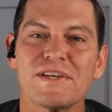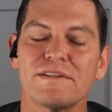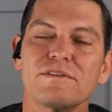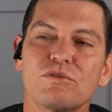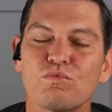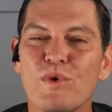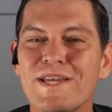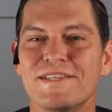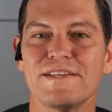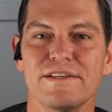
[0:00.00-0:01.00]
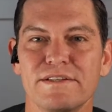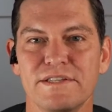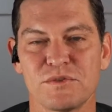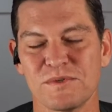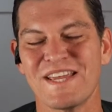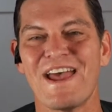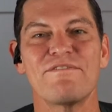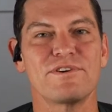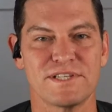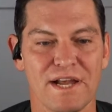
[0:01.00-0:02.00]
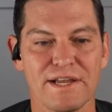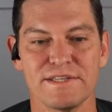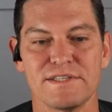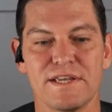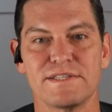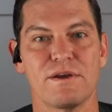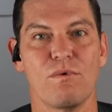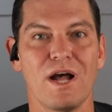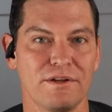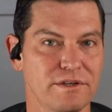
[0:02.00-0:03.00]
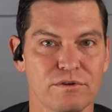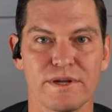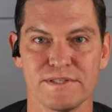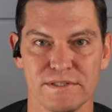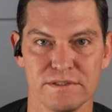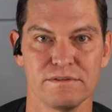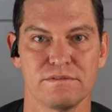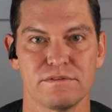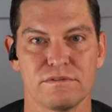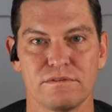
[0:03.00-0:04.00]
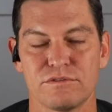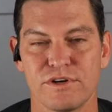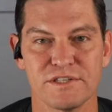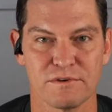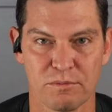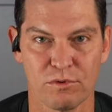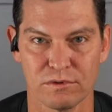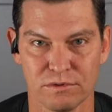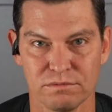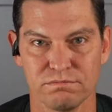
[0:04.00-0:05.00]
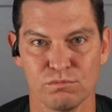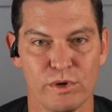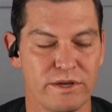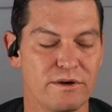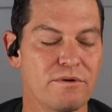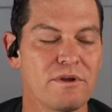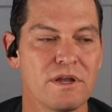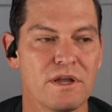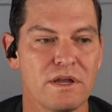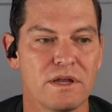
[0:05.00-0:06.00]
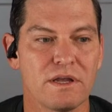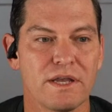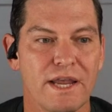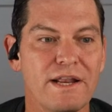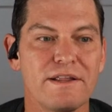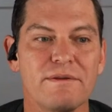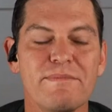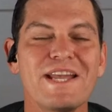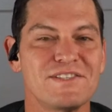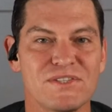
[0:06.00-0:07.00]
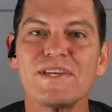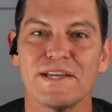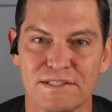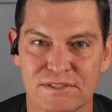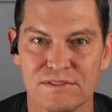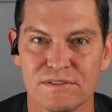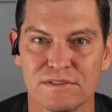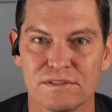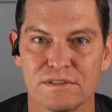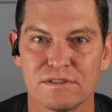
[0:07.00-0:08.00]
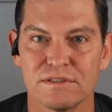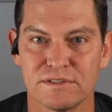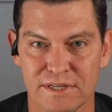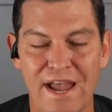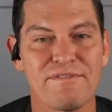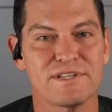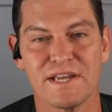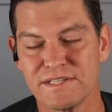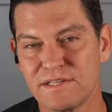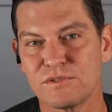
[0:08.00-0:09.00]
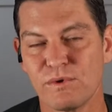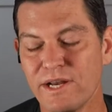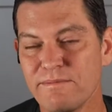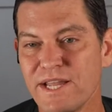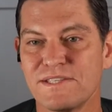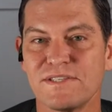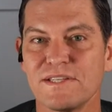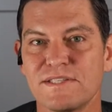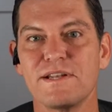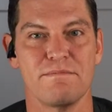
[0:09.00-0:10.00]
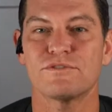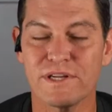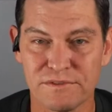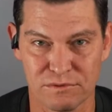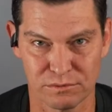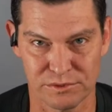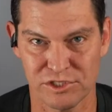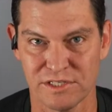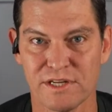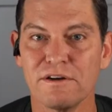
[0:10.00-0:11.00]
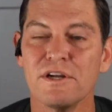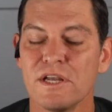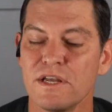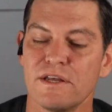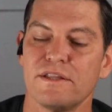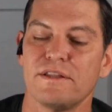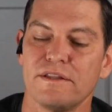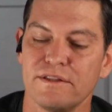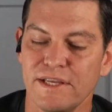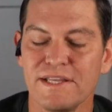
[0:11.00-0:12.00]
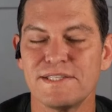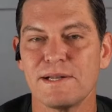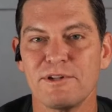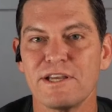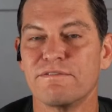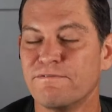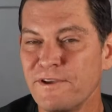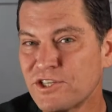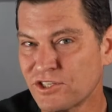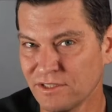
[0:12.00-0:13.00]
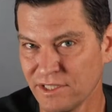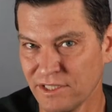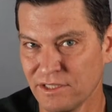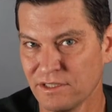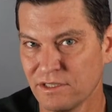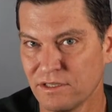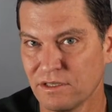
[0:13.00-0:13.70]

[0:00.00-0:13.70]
say that the reason this was advertised as a wild and crazy transfer portal window, and it made sense to advertise it this way, and it made sense that the transfer rules changed. Now, the NCAA officially